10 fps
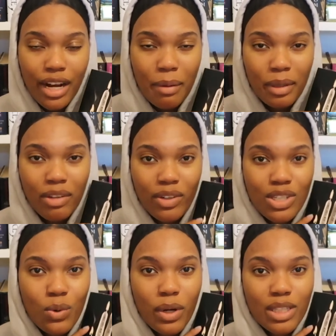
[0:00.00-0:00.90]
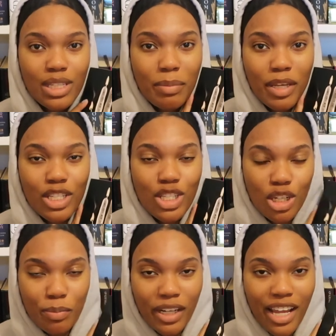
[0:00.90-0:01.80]
and I believe it's going to be
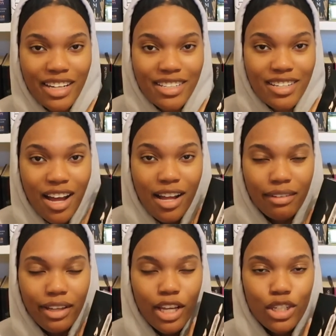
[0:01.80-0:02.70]
Serpent and Dove.